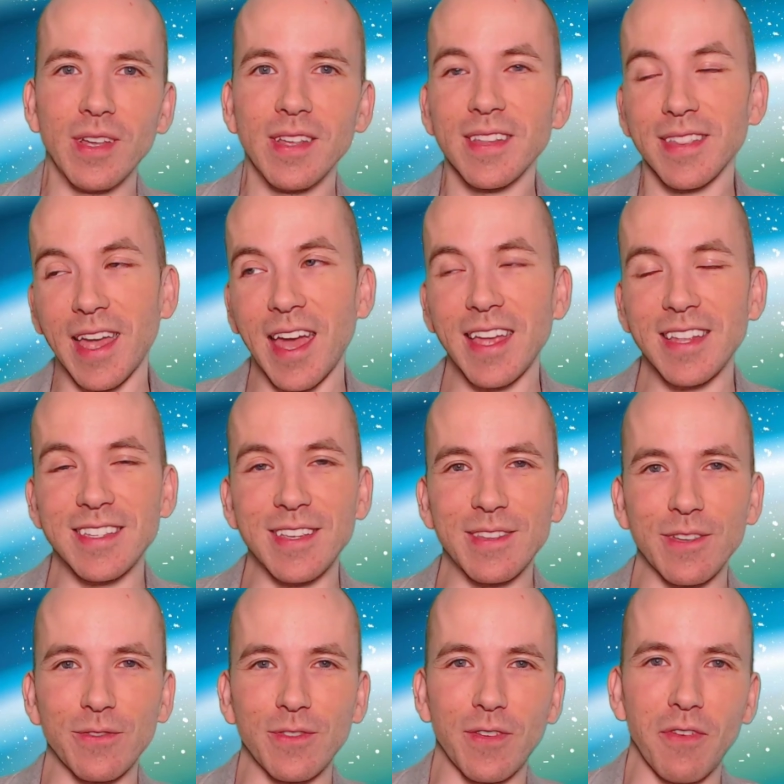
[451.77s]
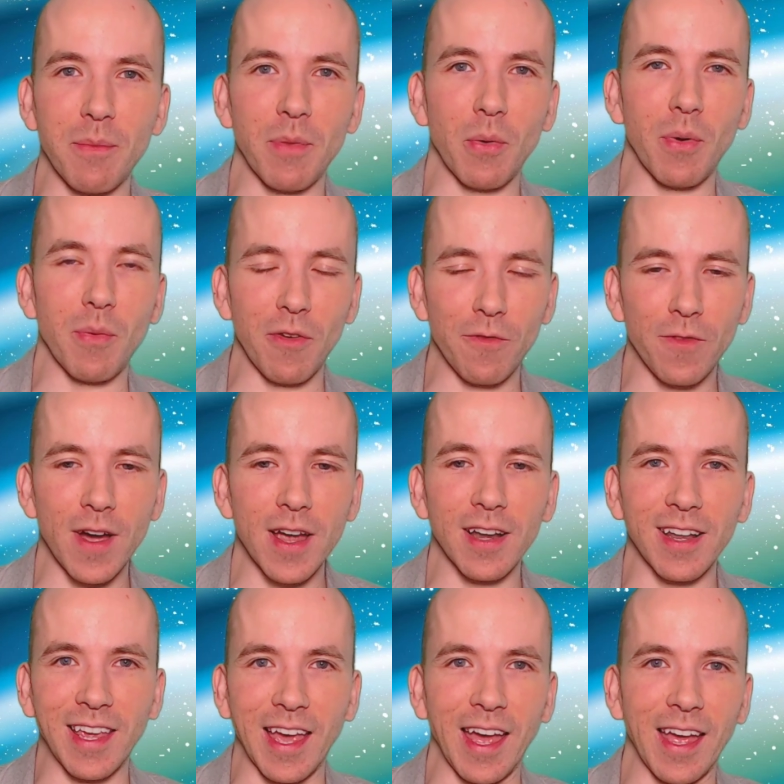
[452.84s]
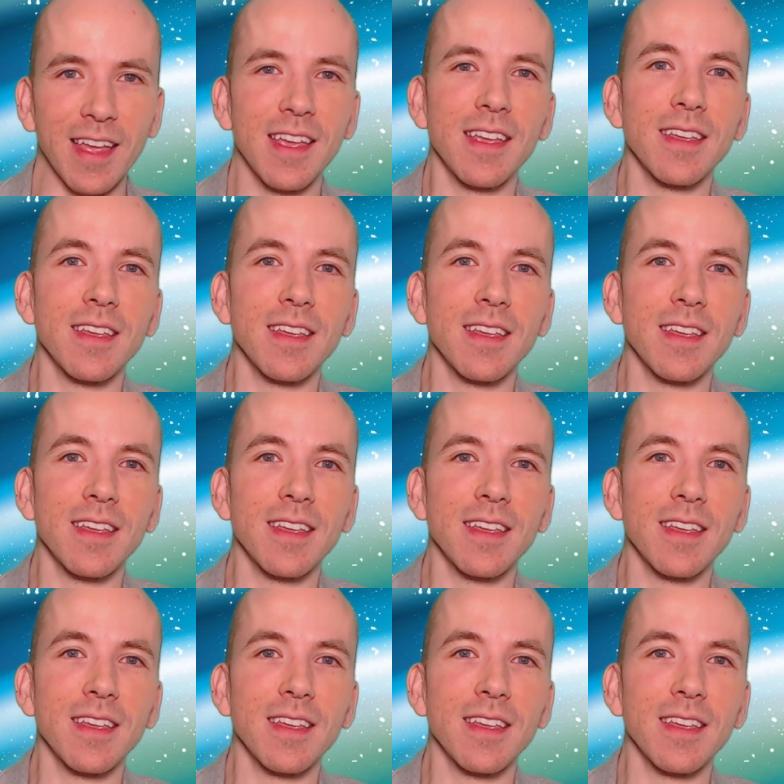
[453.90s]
the 18th of November when we finally get